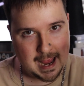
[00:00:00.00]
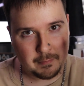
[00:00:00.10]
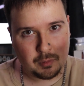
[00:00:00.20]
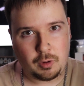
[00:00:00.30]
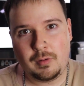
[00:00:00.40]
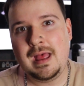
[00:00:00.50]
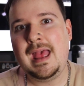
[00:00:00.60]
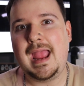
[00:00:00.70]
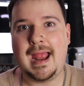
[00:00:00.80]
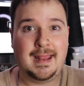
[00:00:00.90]
Apple
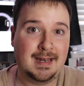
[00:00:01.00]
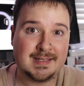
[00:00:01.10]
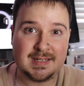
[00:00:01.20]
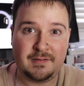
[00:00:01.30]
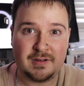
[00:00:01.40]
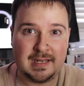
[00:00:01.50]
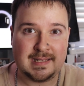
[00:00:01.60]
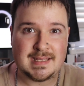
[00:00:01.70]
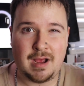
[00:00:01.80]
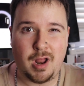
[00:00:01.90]
and I get a significant
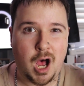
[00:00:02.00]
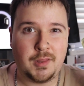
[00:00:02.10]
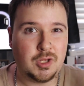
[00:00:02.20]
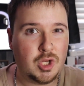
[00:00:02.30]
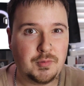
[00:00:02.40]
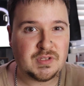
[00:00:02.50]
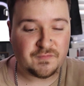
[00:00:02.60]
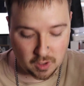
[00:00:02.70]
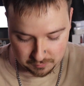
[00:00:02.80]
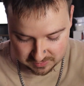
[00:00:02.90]
discount on the
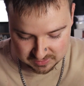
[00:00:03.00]
newest phone.